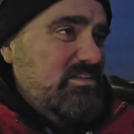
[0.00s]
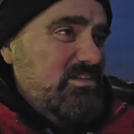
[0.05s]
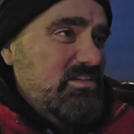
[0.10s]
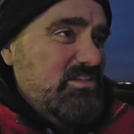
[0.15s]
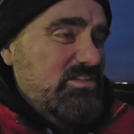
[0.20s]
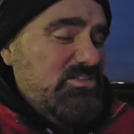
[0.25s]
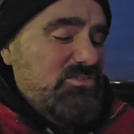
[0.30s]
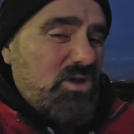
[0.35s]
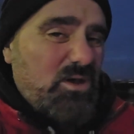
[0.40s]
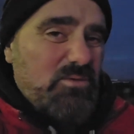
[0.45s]

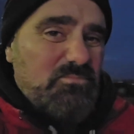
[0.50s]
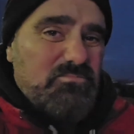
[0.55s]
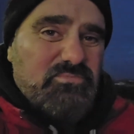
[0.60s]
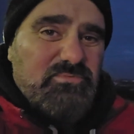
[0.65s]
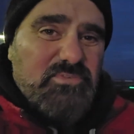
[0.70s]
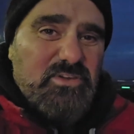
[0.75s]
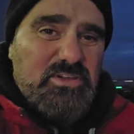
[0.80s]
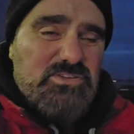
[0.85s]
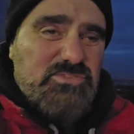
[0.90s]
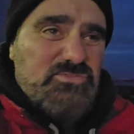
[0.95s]
So I'm
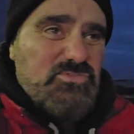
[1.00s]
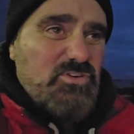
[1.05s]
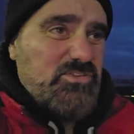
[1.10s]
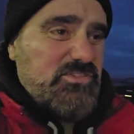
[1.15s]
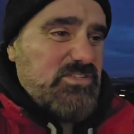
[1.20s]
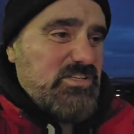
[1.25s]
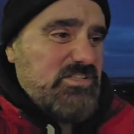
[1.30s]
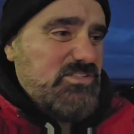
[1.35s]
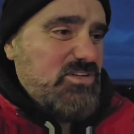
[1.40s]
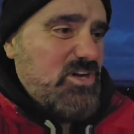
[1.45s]
fingers
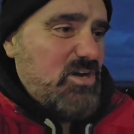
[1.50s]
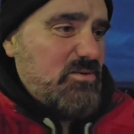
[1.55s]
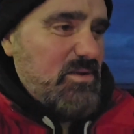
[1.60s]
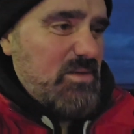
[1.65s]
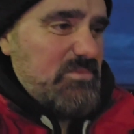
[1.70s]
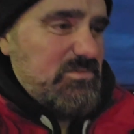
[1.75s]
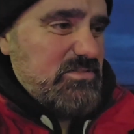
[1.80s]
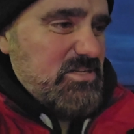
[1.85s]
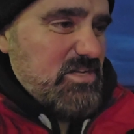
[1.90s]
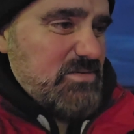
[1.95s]
crossed this time
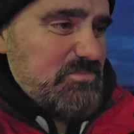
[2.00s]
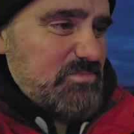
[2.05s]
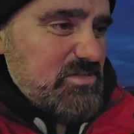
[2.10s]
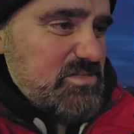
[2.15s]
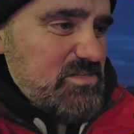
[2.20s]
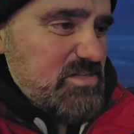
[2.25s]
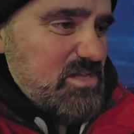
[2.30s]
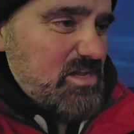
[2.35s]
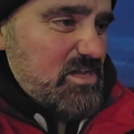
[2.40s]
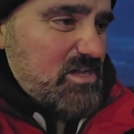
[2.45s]
lapse is going to
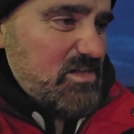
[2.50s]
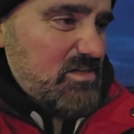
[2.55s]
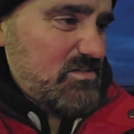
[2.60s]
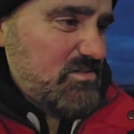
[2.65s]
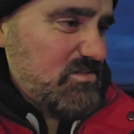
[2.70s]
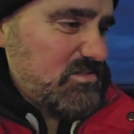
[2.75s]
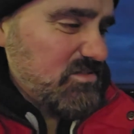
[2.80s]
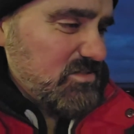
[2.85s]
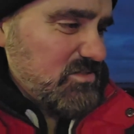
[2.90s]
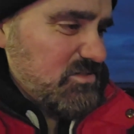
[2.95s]
be
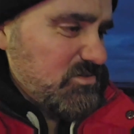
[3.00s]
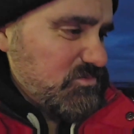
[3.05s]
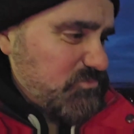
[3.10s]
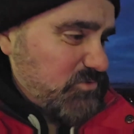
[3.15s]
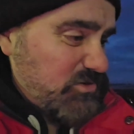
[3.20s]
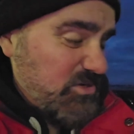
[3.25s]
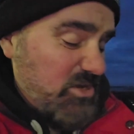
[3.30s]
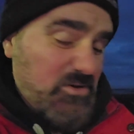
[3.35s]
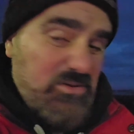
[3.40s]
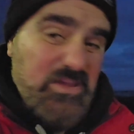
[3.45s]

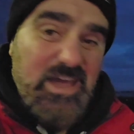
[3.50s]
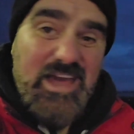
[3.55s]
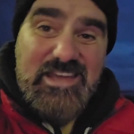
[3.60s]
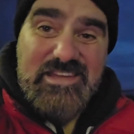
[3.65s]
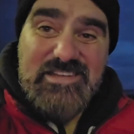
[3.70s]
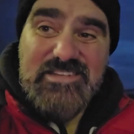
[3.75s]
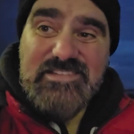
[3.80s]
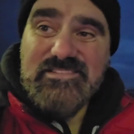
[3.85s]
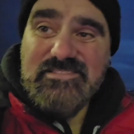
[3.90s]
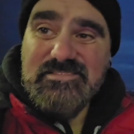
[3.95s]
pretty
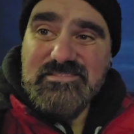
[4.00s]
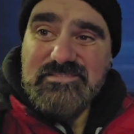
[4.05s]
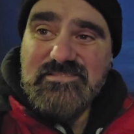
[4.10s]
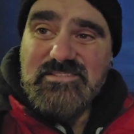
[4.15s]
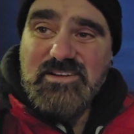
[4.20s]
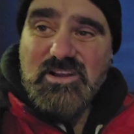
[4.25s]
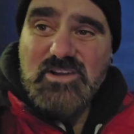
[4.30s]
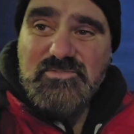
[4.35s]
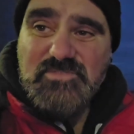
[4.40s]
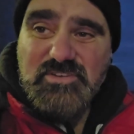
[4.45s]
okay,
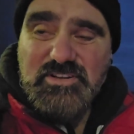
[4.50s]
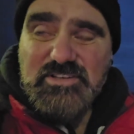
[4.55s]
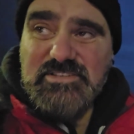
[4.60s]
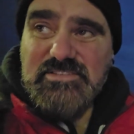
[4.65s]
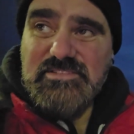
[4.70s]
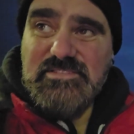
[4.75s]
hopefully.